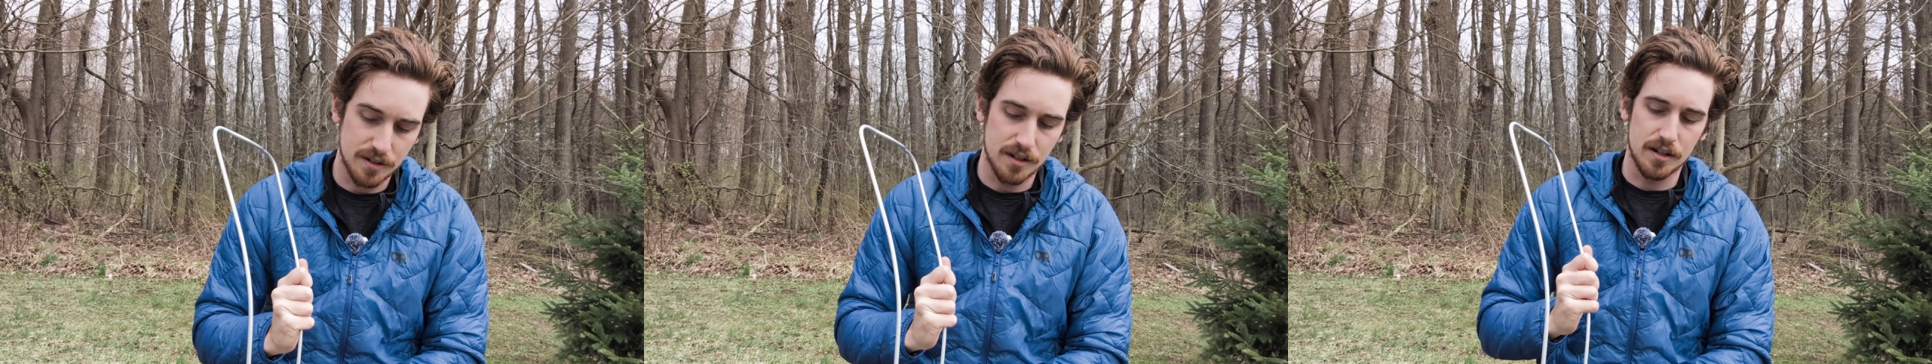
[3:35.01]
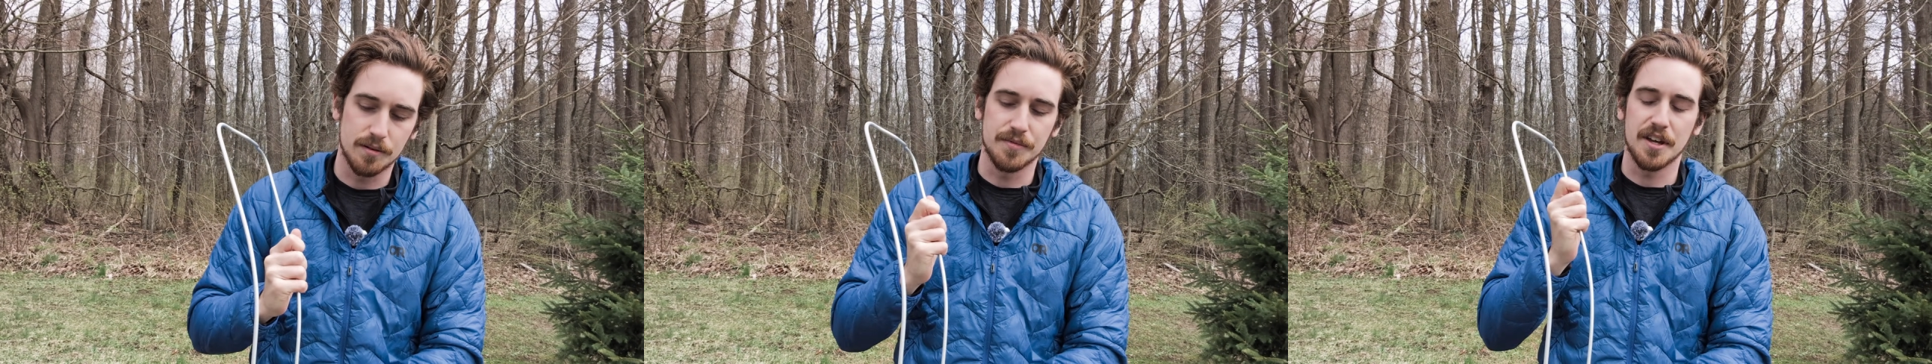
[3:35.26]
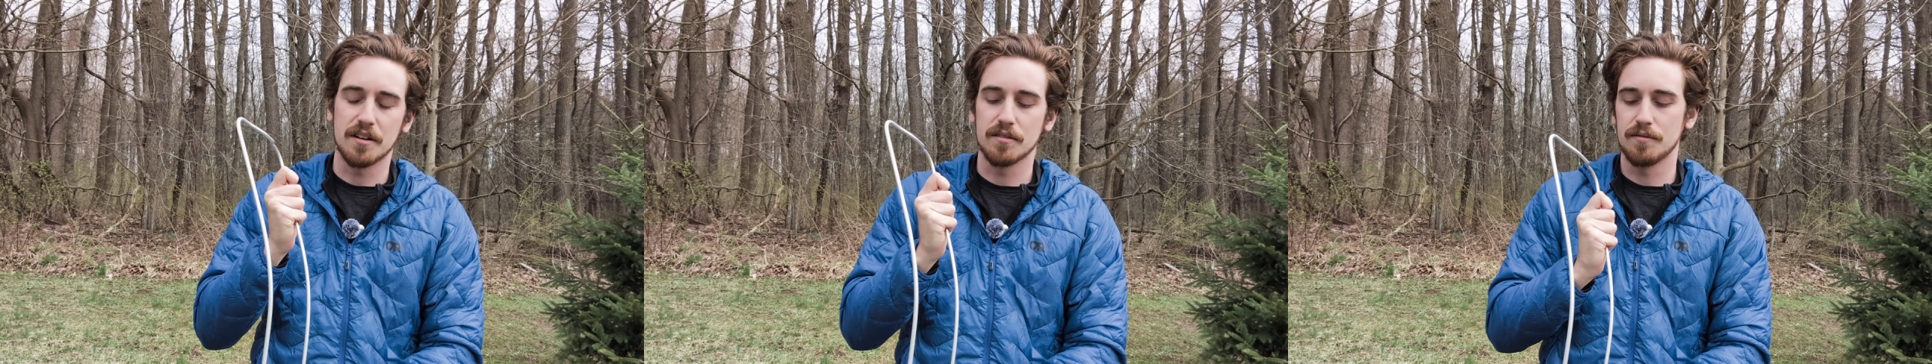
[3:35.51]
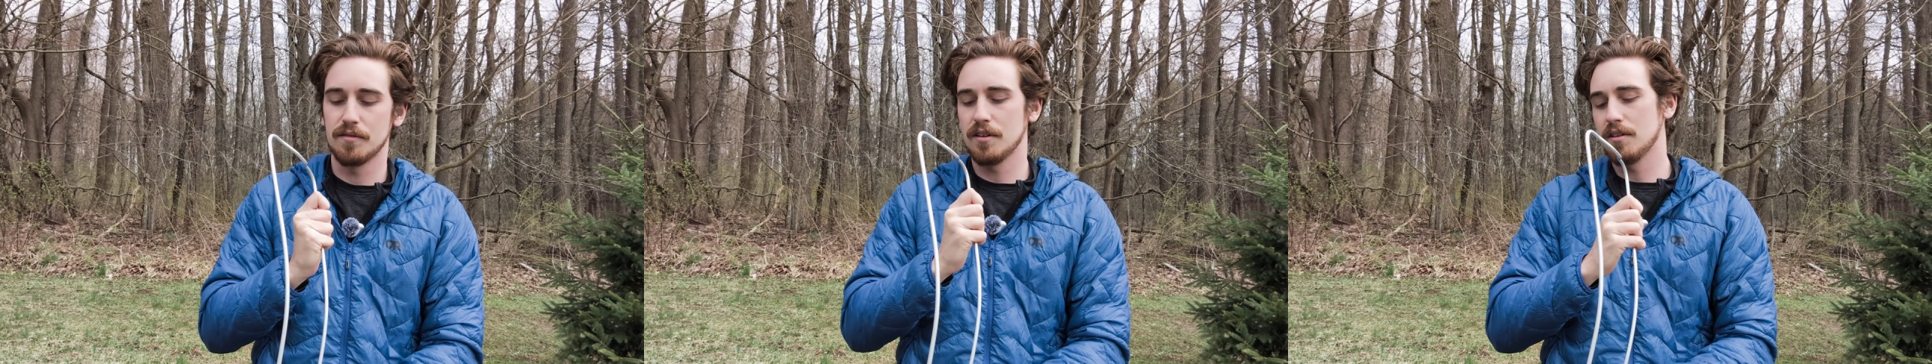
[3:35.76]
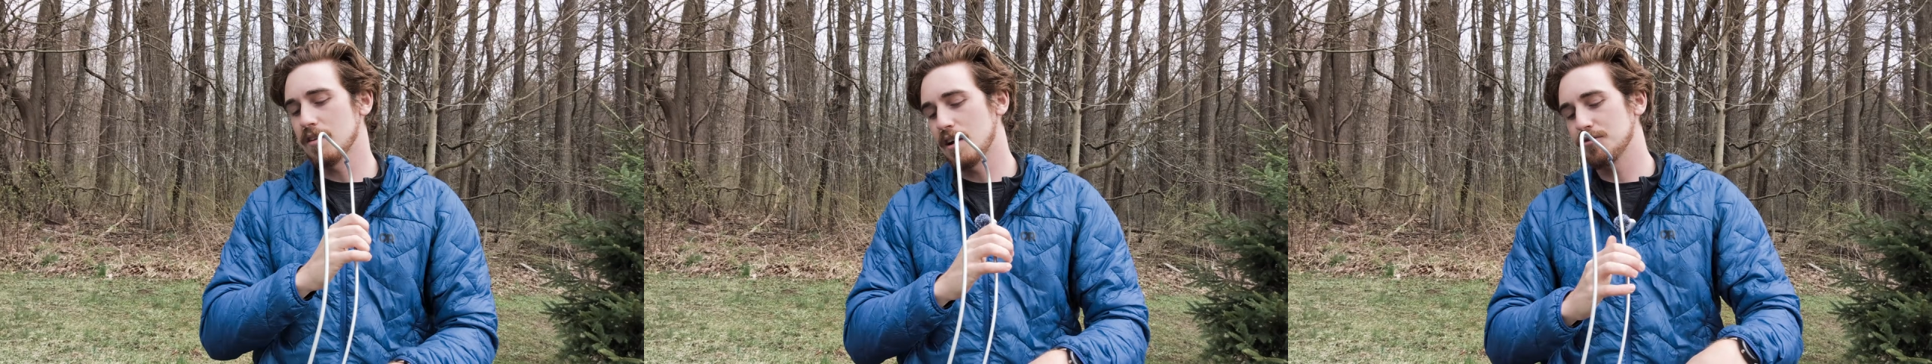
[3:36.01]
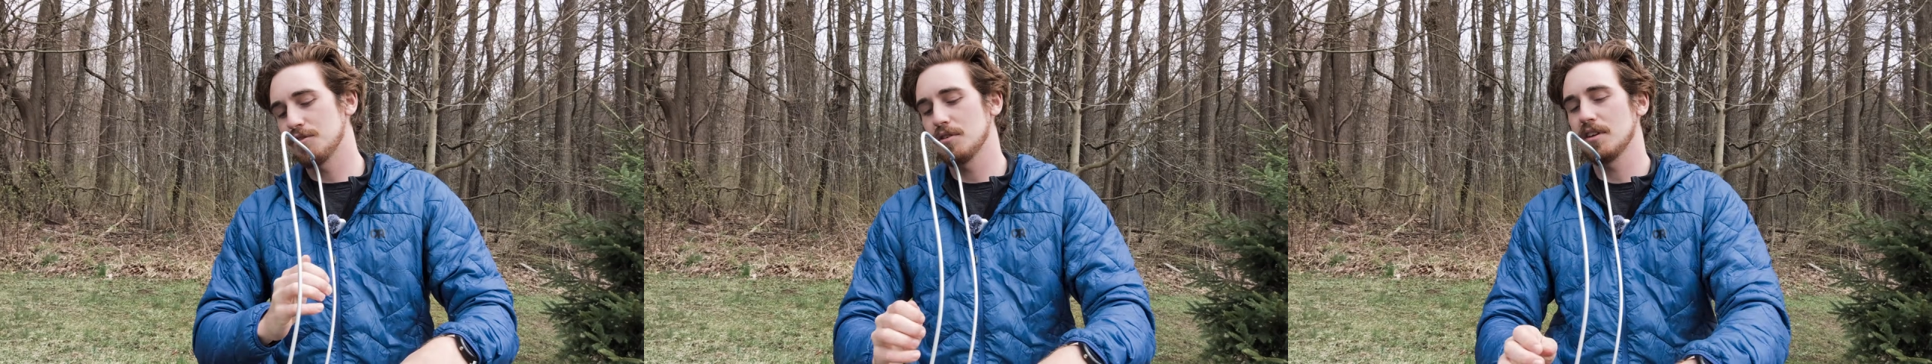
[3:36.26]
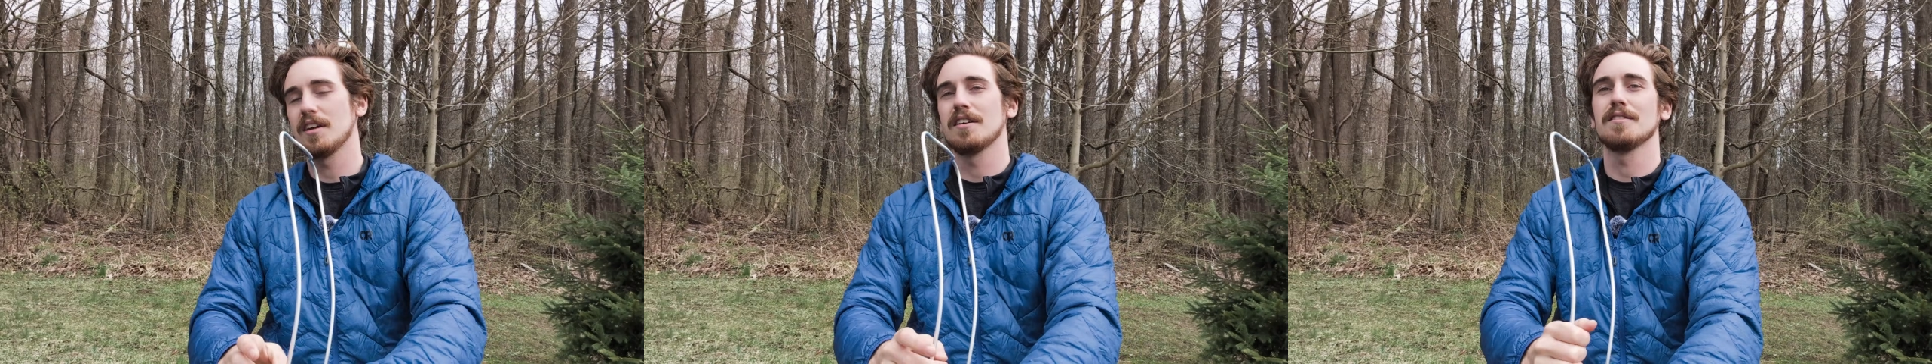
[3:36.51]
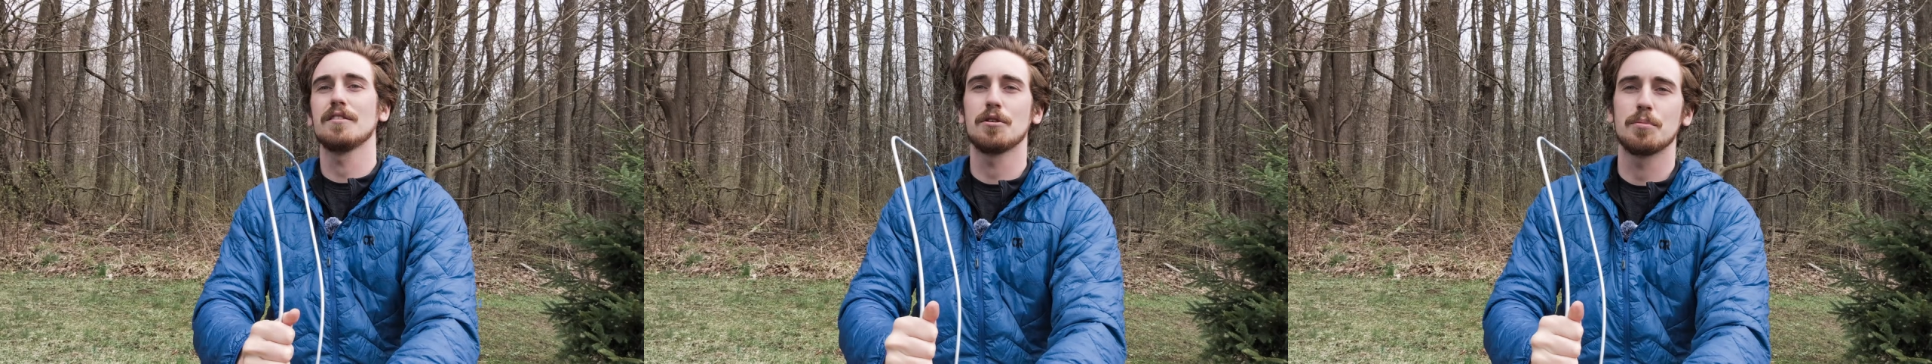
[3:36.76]
that allows you to get
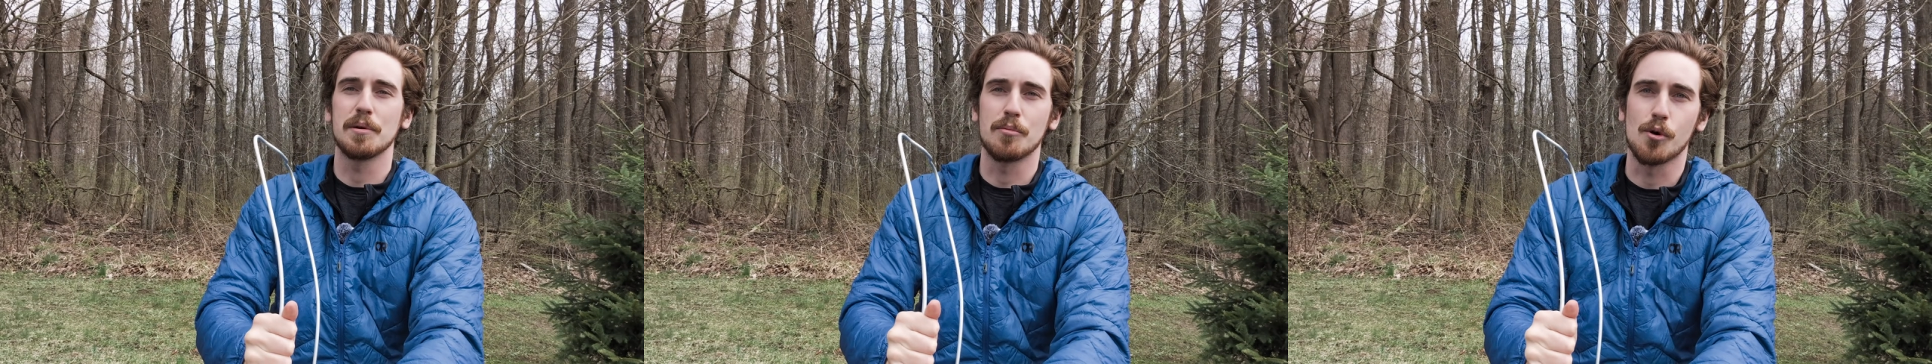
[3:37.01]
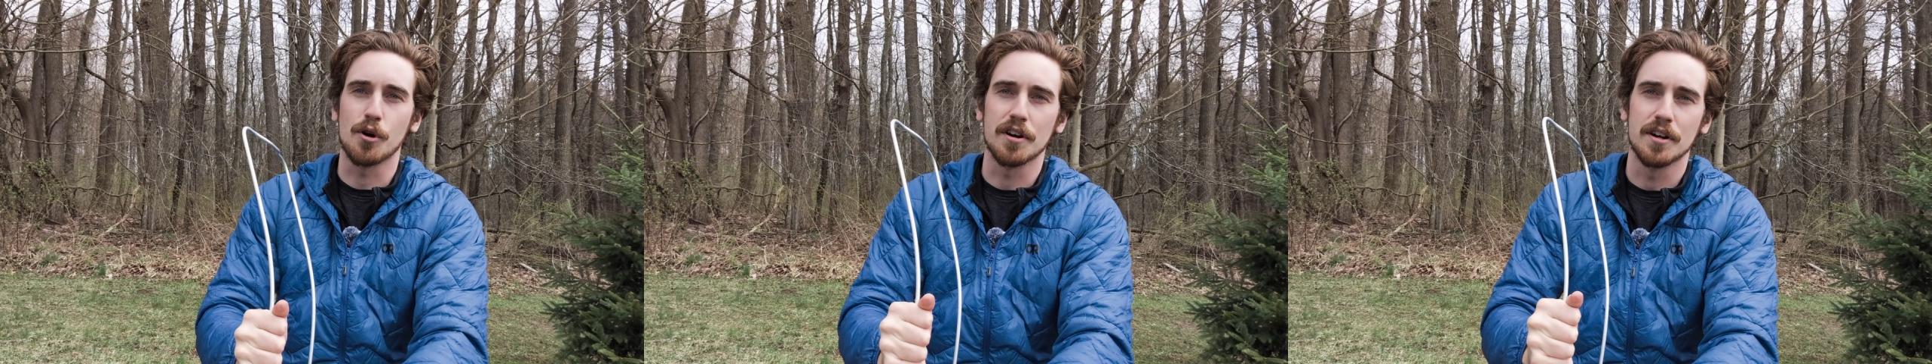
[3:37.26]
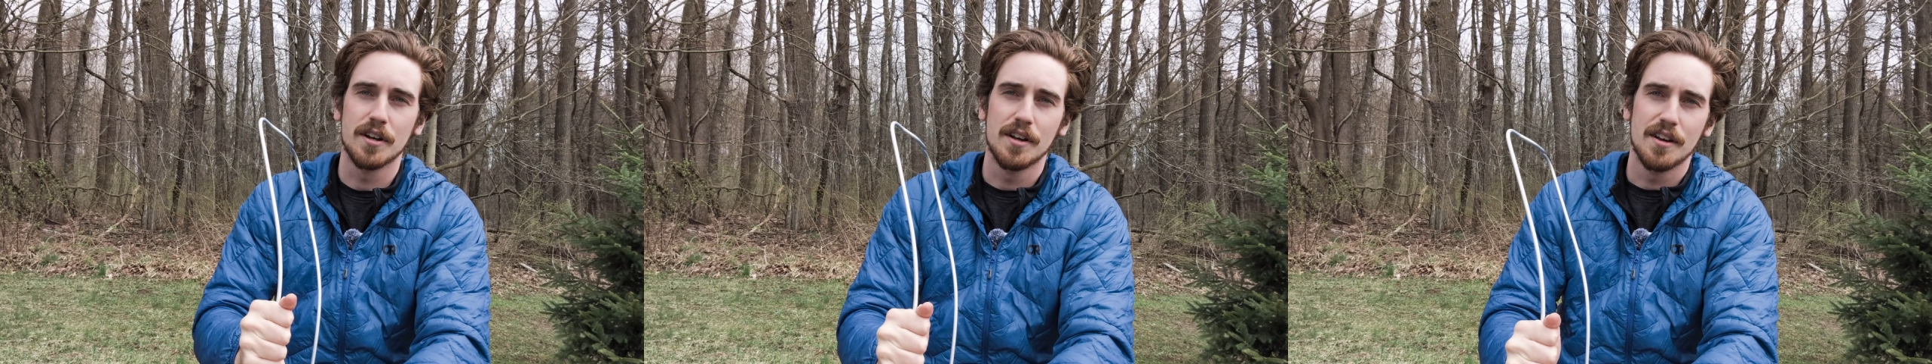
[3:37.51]
a little bit more